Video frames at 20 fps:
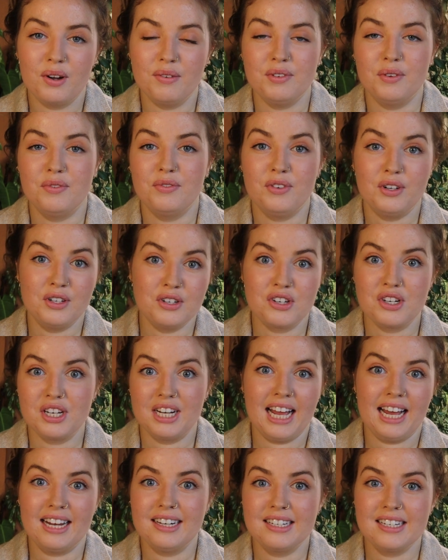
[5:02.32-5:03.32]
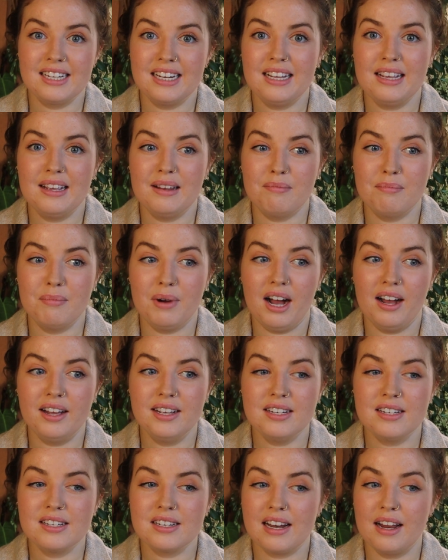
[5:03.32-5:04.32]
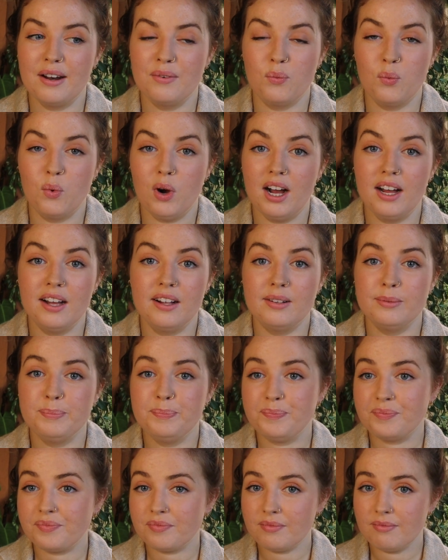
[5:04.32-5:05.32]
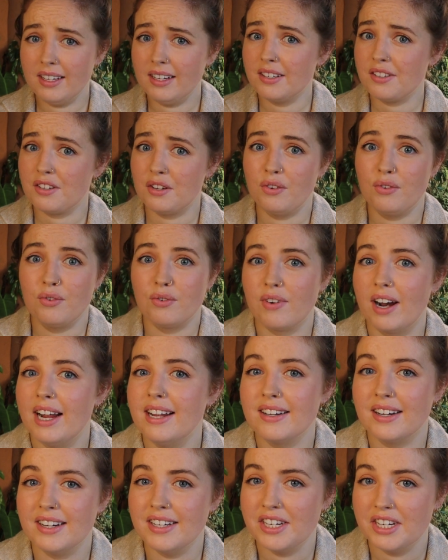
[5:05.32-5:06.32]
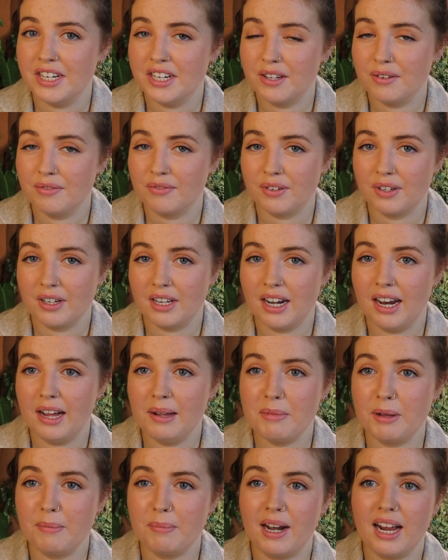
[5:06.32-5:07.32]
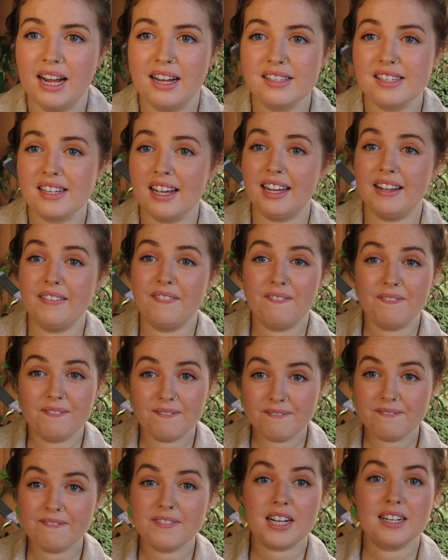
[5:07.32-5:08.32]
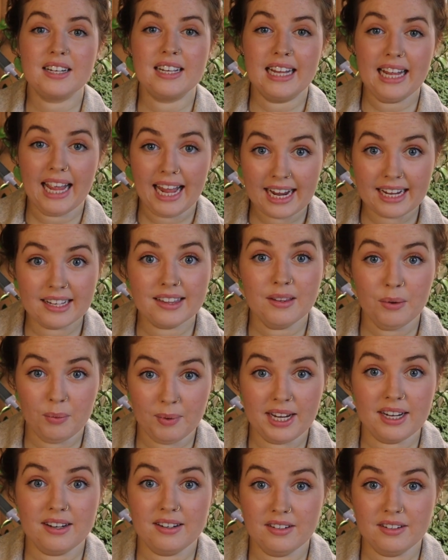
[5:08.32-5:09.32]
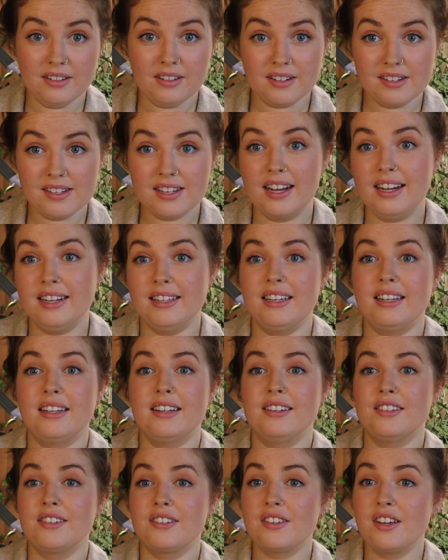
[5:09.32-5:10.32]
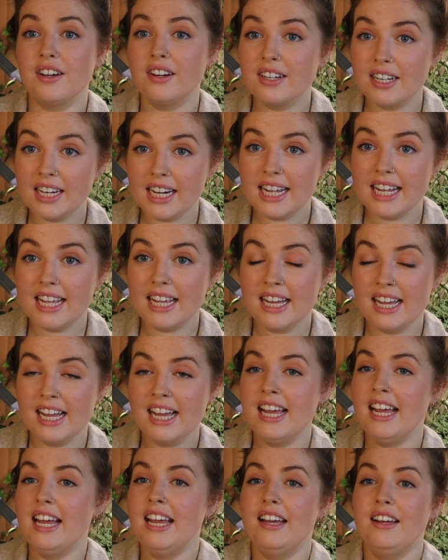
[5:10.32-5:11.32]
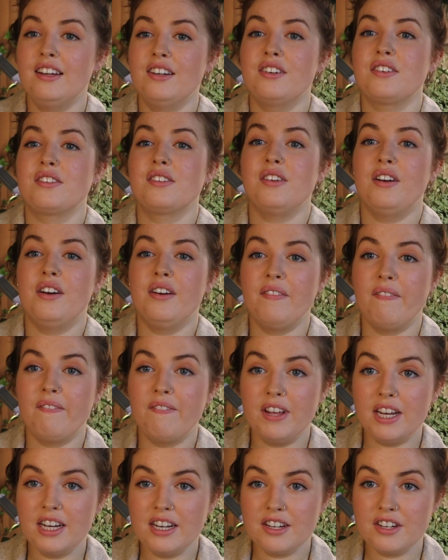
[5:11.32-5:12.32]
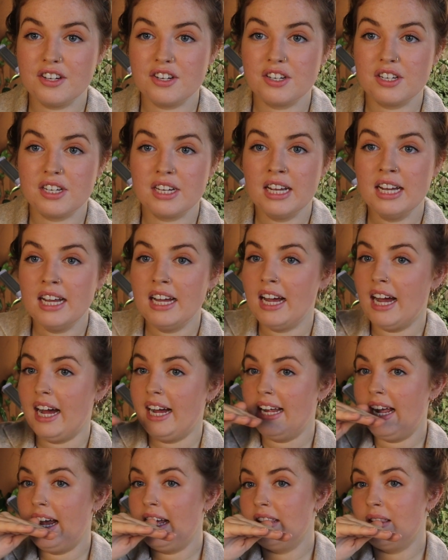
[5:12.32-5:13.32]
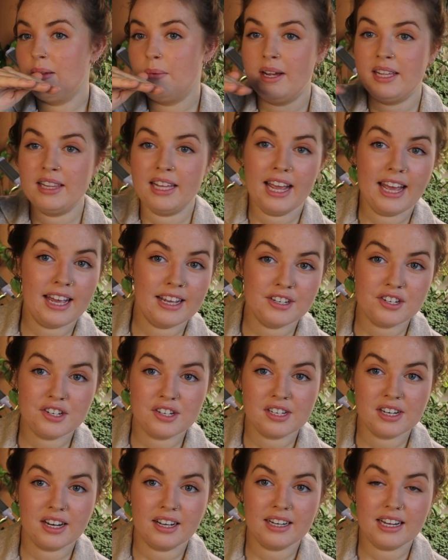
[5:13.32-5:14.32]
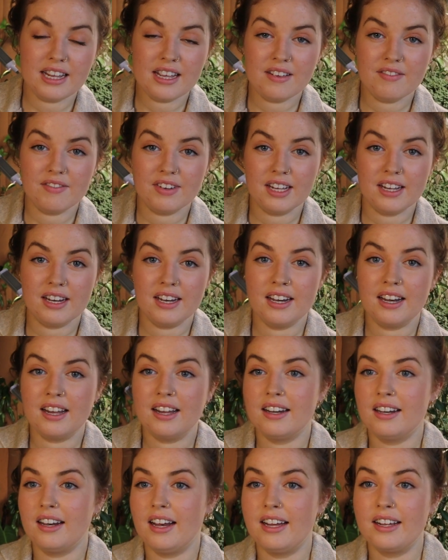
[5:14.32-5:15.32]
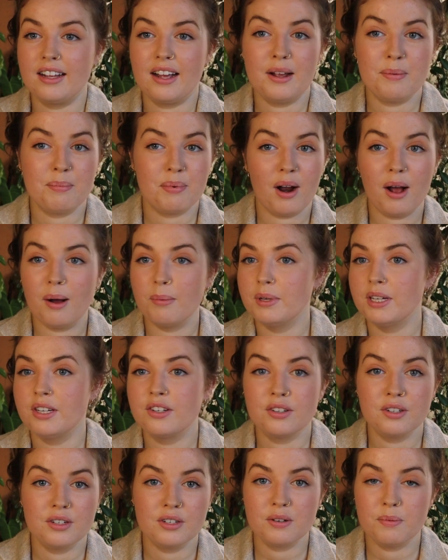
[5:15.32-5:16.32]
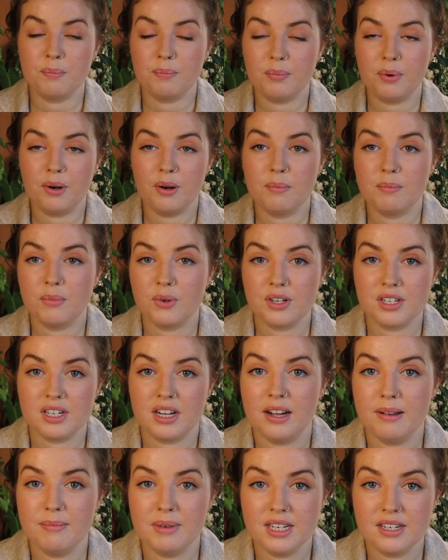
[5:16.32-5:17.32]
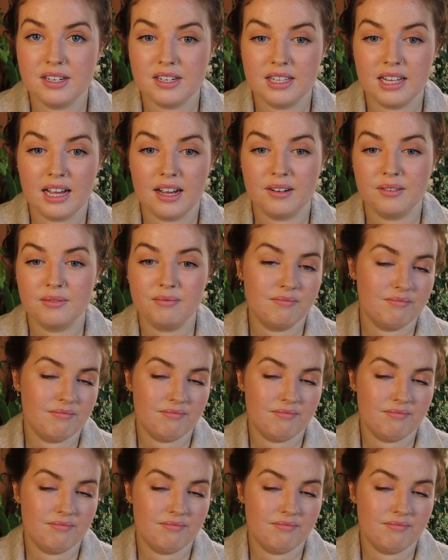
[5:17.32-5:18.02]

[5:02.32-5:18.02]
of a functionality in mind, and while I think it's a great idea for climbing plants, I hate the way it looks. I think it looks ugly, it looks unfinished, I hate the way the edge is not even. Like, I probably could put more time into that.